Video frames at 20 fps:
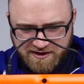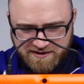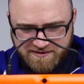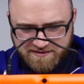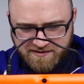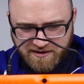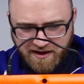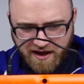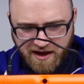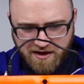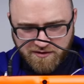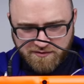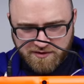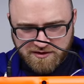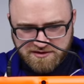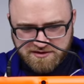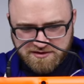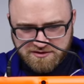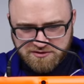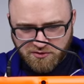It's
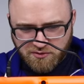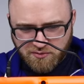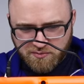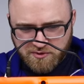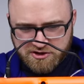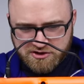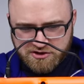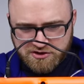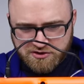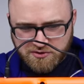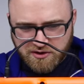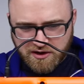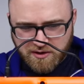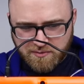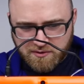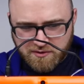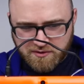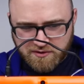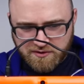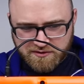having so much
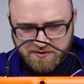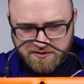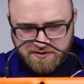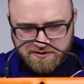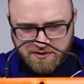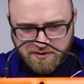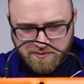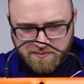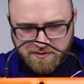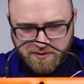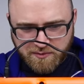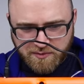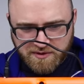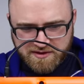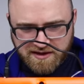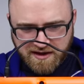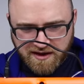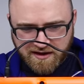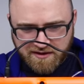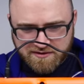trouble determining
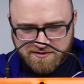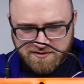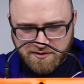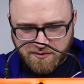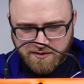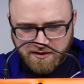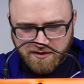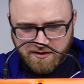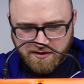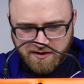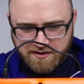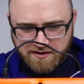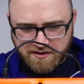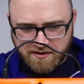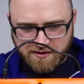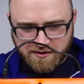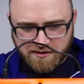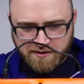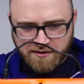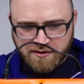what the hell is going on
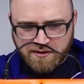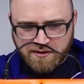here.